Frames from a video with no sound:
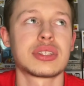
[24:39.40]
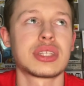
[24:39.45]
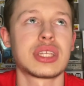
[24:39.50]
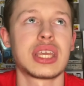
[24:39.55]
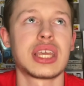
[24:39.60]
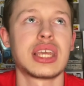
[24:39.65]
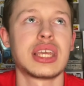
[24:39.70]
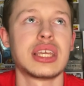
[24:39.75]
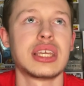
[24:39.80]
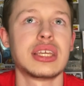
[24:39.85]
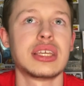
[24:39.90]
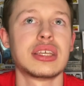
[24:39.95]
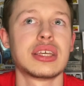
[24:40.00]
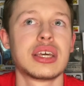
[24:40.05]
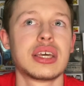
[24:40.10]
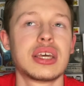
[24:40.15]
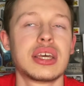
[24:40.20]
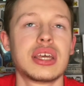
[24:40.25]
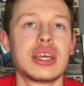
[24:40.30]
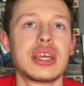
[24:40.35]
he
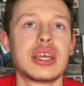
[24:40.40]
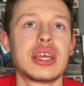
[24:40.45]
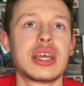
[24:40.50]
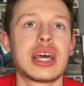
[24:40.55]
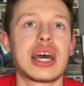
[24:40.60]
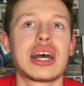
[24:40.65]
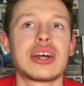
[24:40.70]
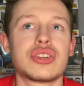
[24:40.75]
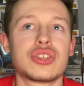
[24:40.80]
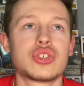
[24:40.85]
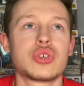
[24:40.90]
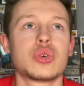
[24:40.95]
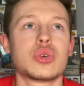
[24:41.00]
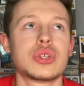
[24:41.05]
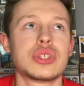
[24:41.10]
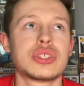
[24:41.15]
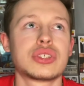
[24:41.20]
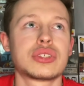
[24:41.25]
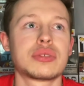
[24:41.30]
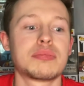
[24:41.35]
had a
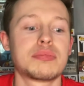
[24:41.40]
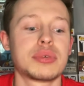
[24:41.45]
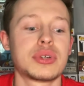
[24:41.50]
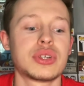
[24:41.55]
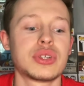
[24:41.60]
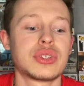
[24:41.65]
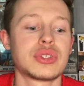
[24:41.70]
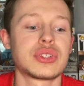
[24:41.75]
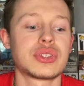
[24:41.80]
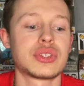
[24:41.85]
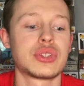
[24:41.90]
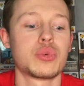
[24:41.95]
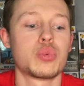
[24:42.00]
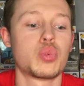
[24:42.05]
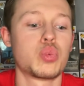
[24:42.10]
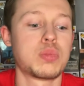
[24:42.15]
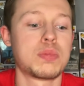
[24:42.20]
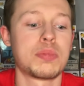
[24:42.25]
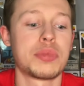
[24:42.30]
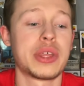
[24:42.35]
choice, because
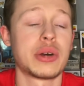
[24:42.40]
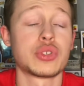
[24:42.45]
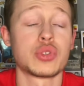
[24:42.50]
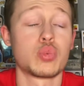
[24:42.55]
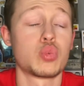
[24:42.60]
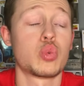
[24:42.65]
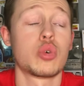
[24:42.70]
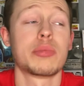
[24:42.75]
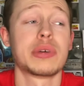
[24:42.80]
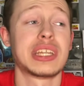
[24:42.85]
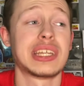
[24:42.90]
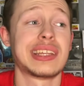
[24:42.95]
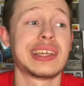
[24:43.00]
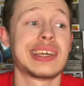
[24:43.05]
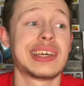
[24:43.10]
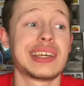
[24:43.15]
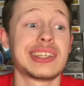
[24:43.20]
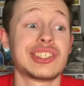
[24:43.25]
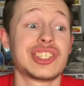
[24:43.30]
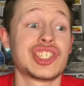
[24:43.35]
there was a woman in it
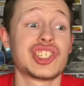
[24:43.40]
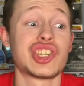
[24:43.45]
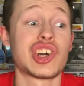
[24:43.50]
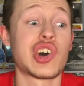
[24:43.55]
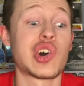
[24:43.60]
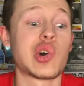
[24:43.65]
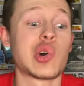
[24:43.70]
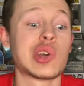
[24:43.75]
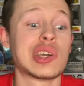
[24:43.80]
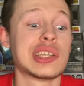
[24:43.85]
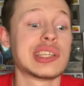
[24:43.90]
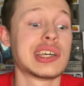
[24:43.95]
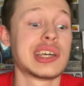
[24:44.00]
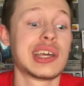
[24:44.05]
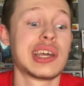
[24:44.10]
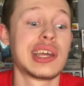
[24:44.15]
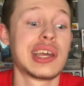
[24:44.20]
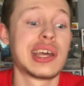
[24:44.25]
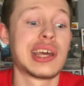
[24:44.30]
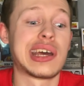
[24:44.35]
and she died,
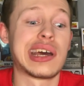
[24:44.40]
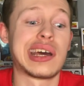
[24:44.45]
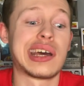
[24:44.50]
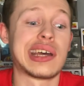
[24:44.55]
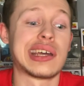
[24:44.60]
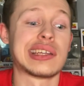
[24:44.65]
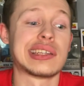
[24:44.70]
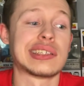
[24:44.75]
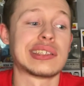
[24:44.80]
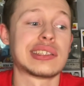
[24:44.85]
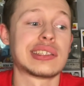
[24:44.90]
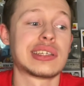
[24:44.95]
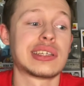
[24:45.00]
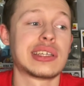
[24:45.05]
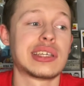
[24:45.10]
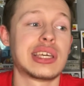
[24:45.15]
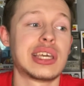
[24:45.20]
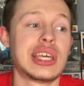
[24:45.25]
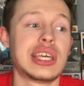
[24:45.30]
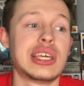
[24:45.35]
and
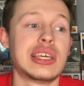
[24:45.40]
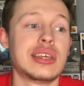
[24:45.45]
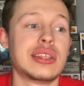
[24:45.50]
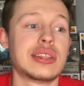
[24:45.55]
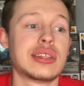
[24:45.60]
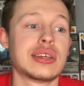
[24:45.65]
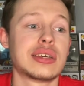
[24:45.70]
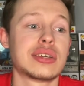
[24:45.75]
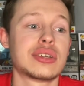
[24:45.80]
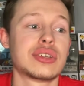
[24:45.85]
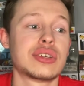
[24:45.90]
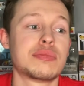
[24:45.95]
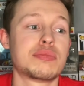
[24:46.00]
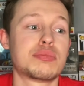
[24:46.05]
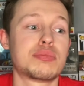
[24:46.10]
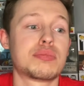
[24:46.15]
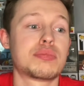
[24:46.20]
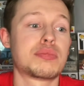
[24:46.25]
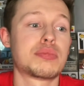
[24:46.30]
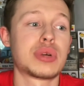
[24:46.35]
he either could
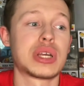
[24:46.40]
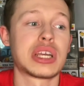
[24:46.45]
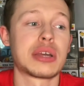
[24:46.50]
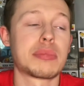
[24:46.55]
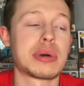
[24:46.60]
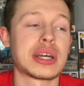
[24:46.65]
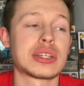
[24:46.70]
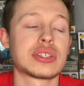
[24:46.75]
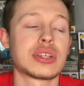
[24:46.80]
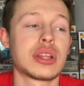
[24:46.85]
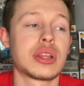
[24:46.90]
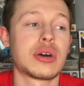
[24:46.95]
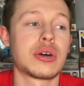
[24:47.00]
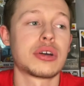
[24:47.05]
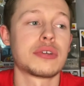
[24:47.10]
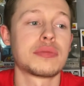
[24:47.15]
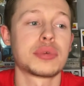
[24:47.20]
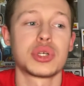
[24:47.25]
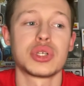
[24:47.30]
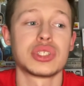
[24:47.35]
bring her back to
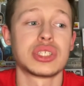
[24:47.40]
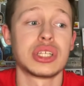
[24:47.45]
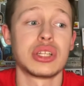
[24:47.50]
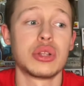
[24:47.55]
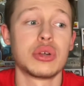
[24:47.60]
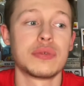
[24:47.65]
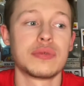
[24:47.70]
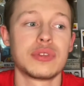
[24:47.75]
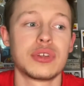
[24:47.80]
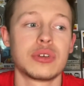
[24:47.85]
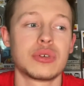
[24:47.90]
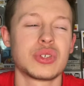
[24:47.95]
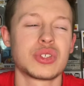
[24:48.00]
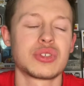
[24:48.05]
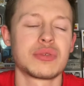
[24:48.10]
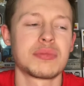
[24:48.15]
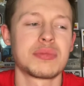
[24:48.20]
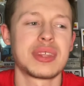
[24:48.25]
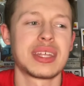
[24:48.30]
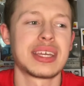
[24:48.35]
life because he loved her or
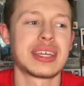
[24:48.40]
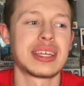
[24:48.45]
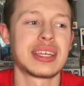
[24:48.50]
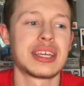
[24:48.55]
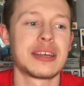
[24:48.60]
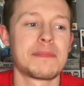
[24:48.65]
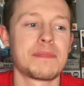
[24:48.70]
something